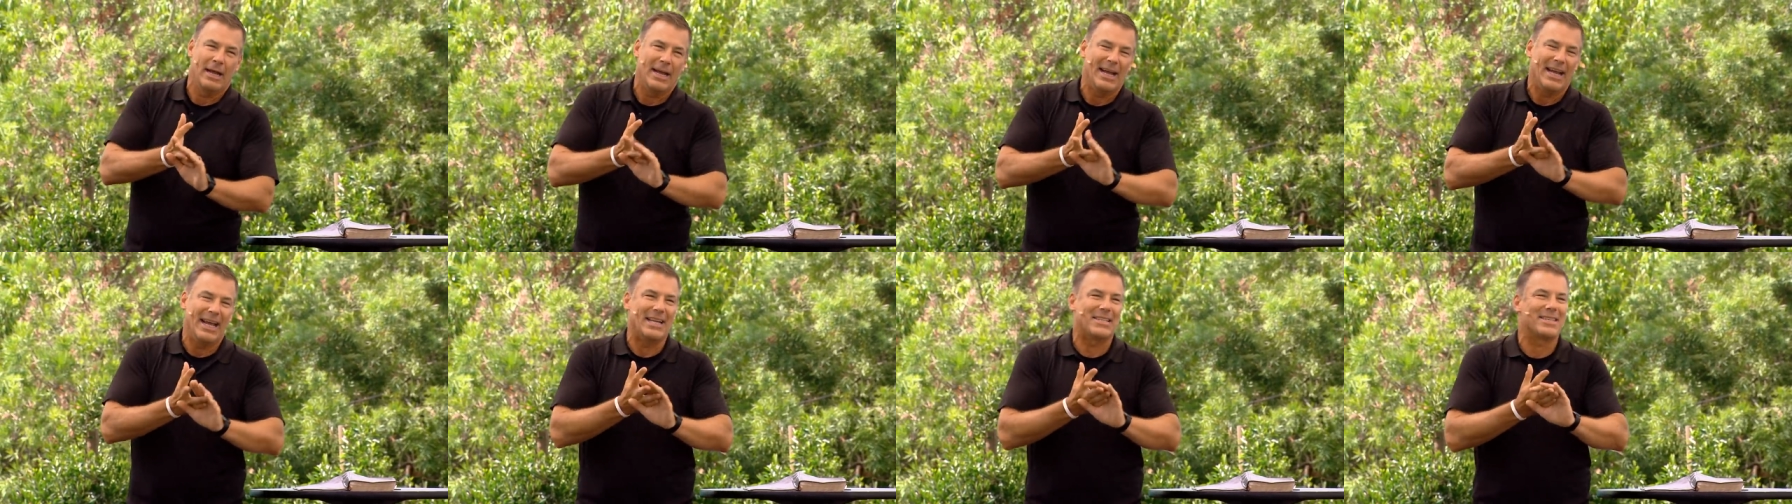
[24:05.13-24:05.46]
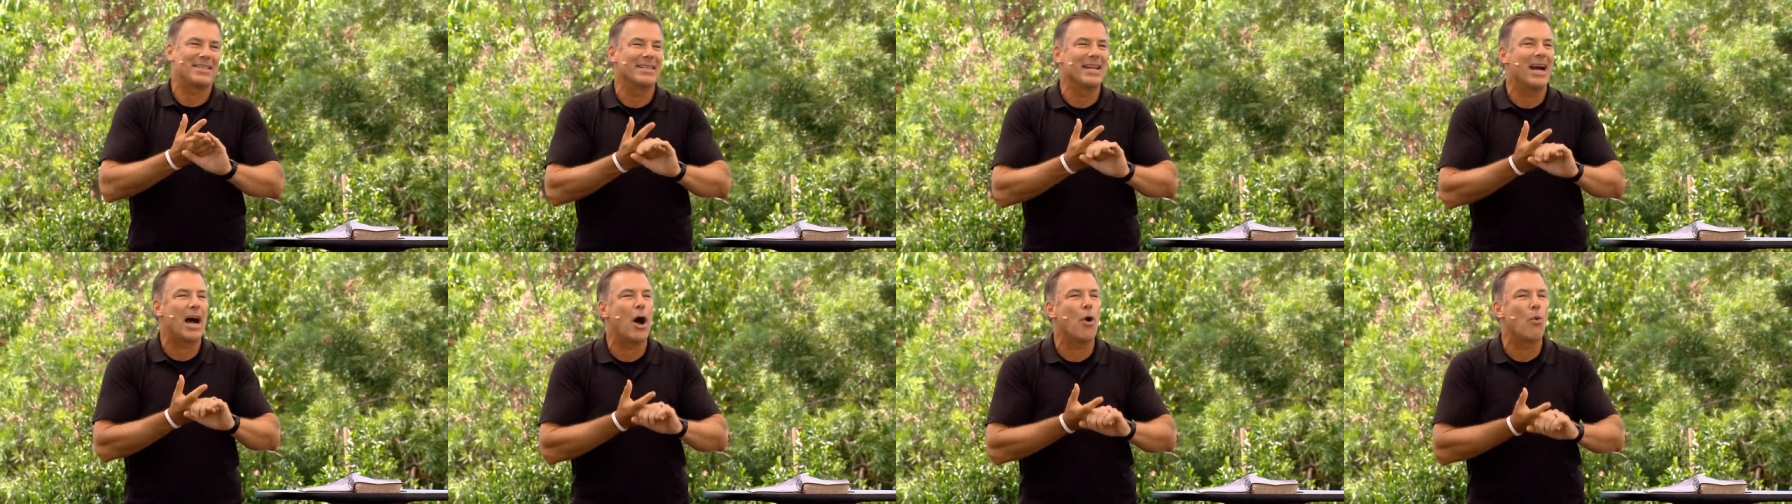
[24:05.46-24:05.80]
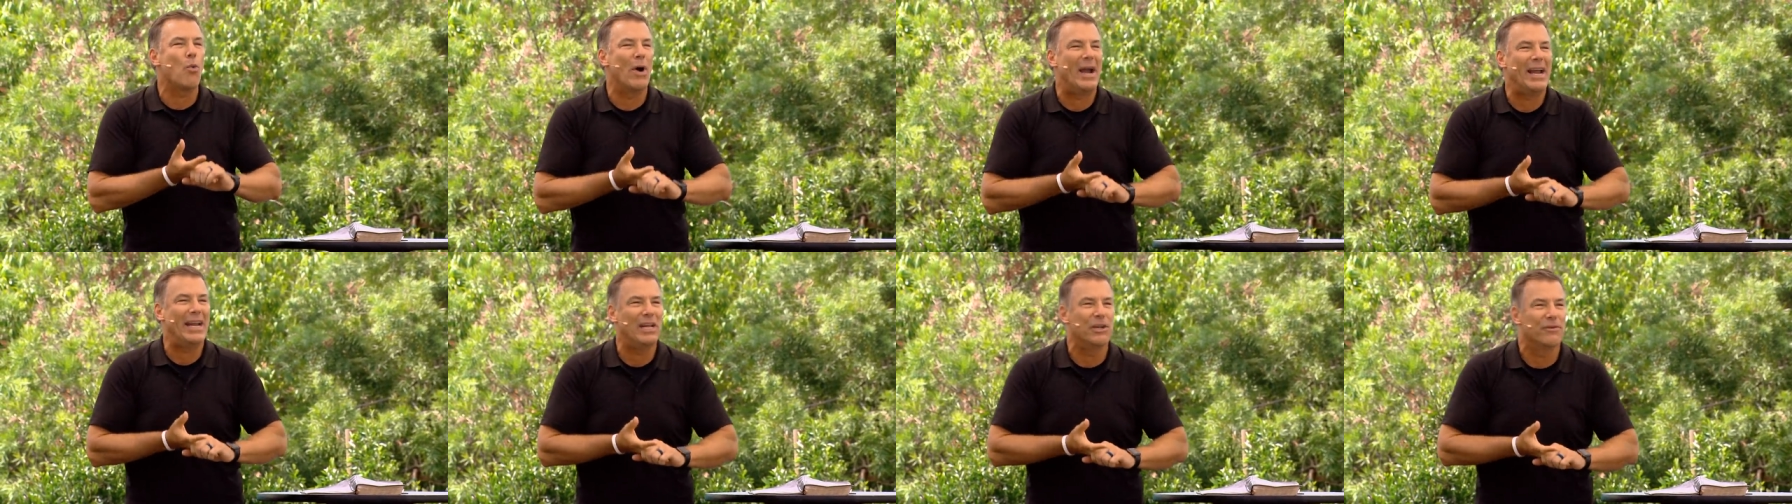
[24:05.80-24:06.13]
it's not
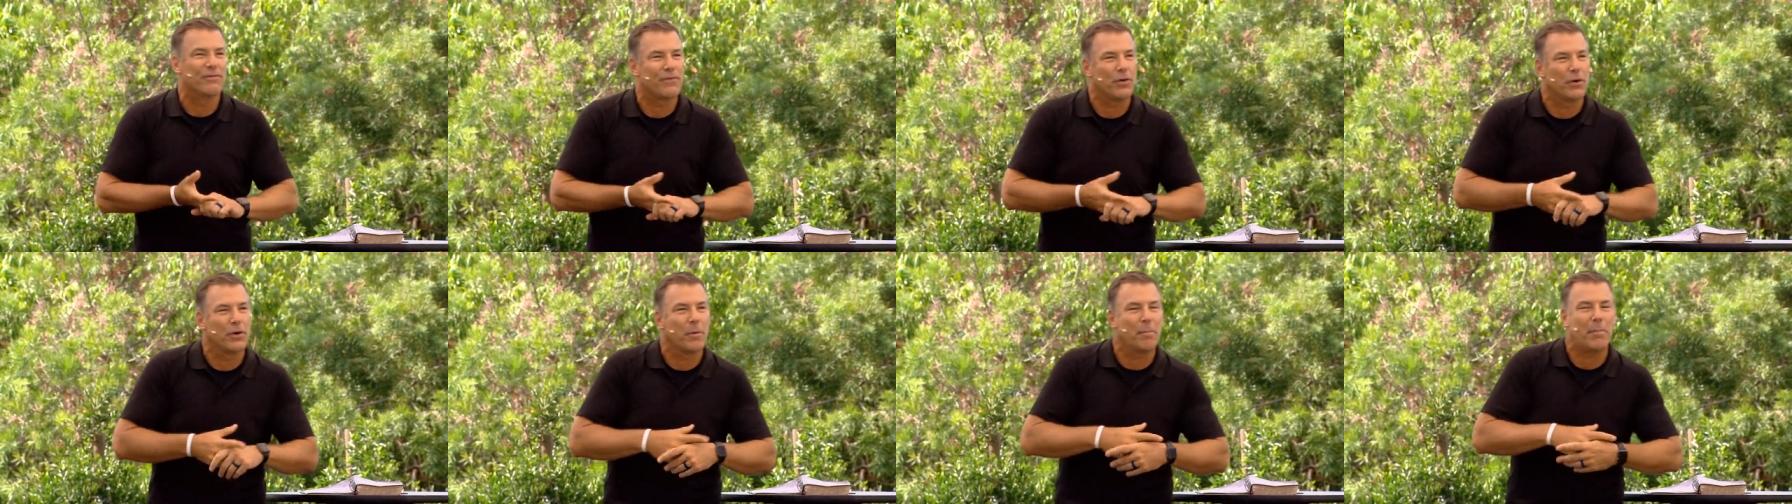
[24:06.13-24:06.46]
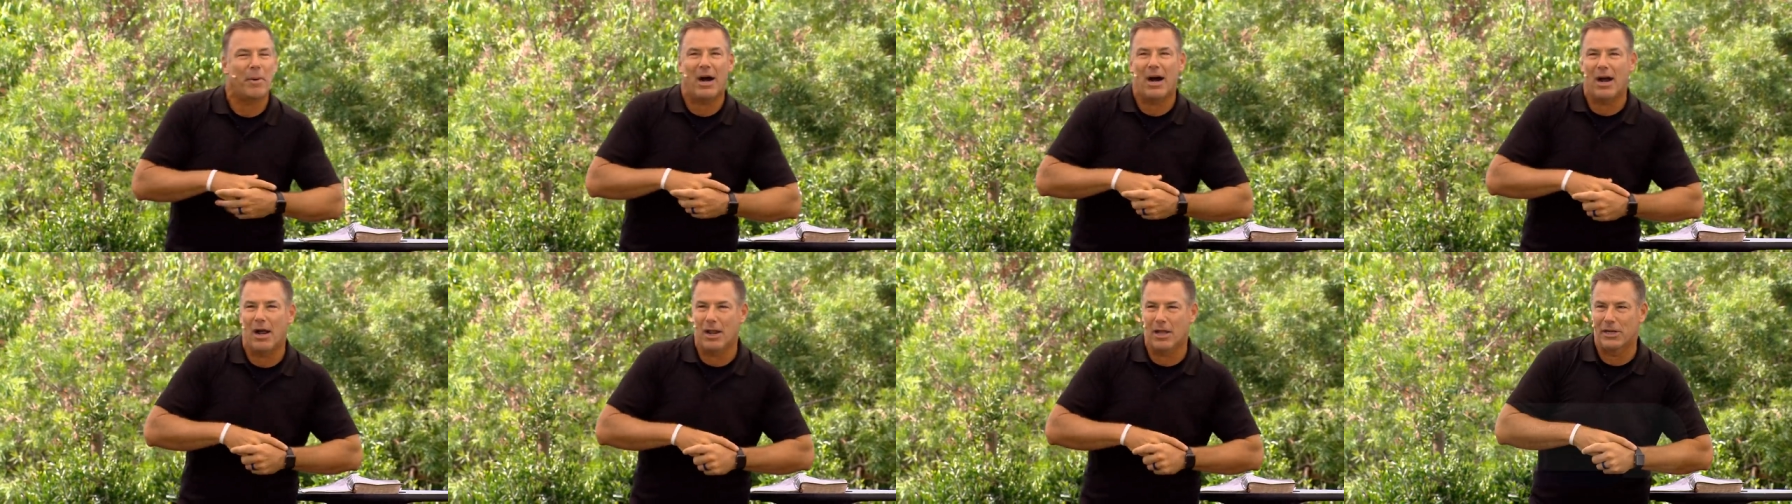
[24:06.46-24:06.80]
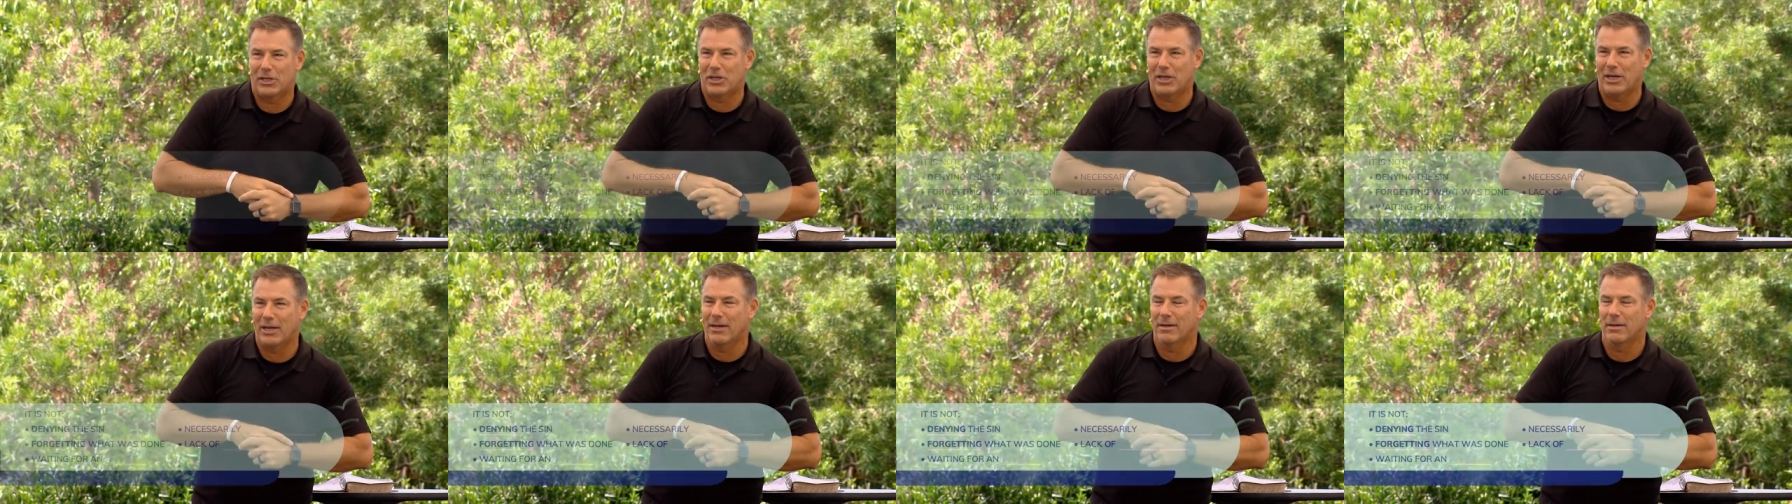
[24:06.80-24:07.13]
waiting for an
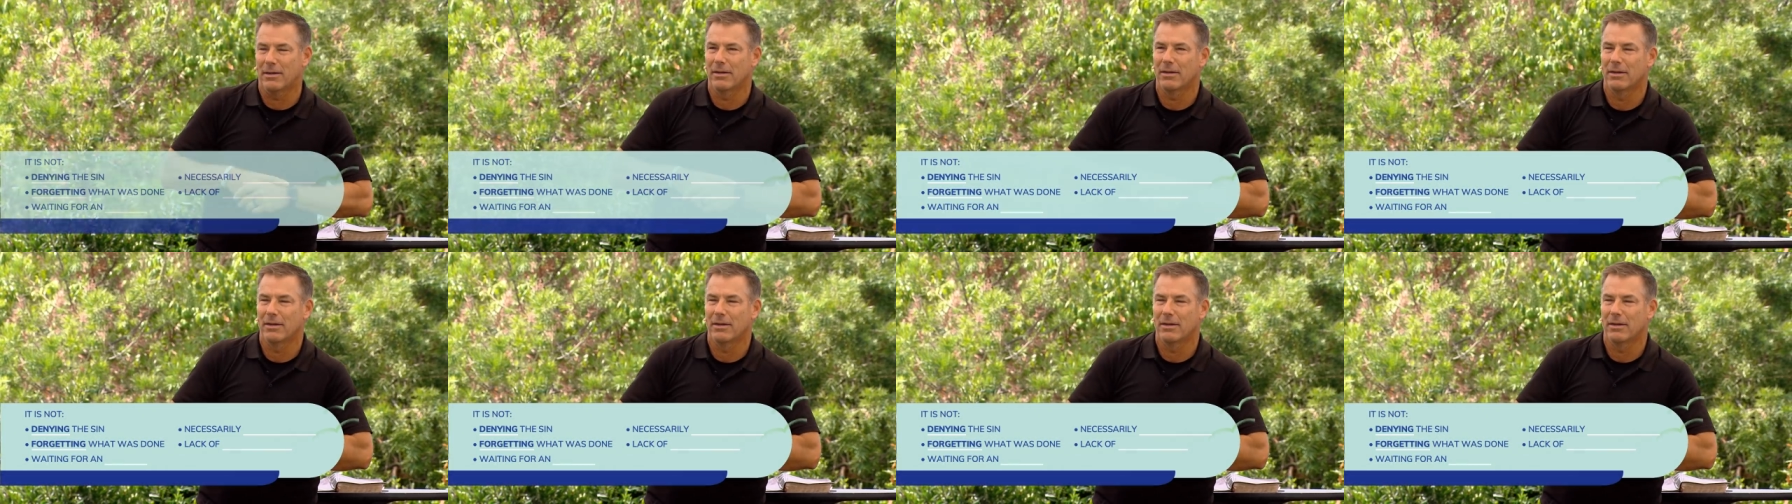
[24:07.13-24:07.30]
apology.